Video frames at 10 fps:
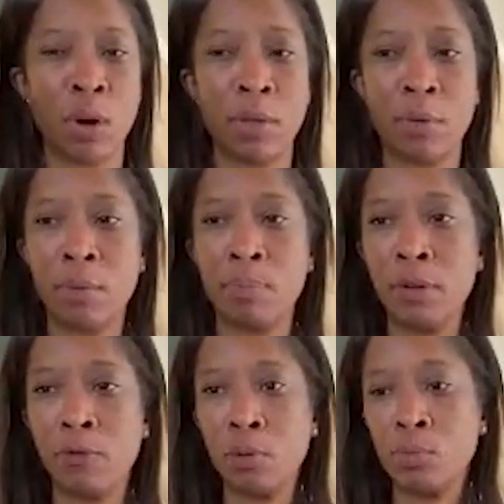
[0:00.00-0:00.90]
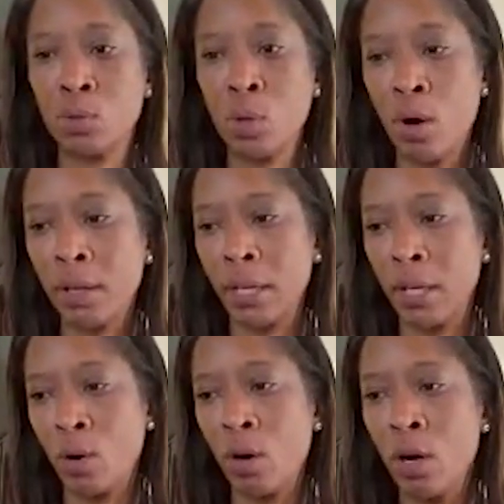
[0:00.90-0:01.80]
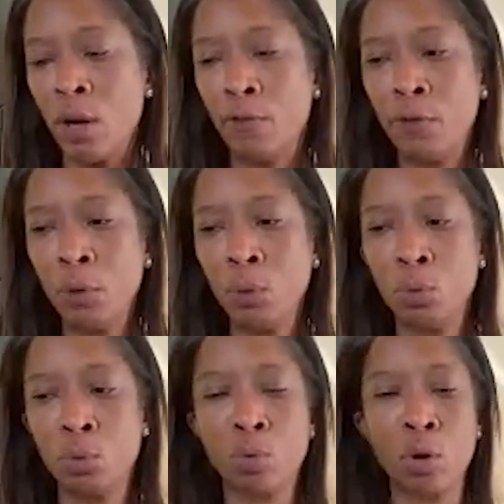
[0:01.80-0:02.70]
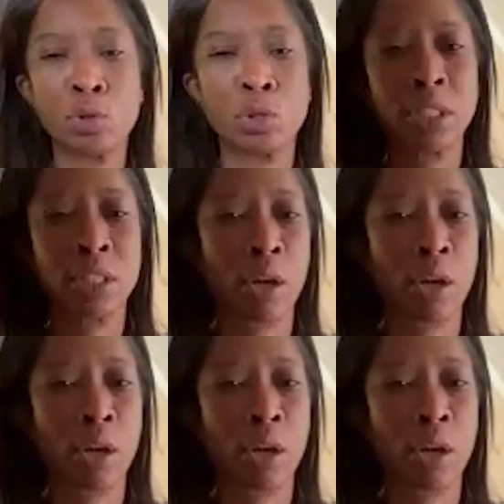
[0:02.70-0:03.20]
whether it be from Target or food, groceries,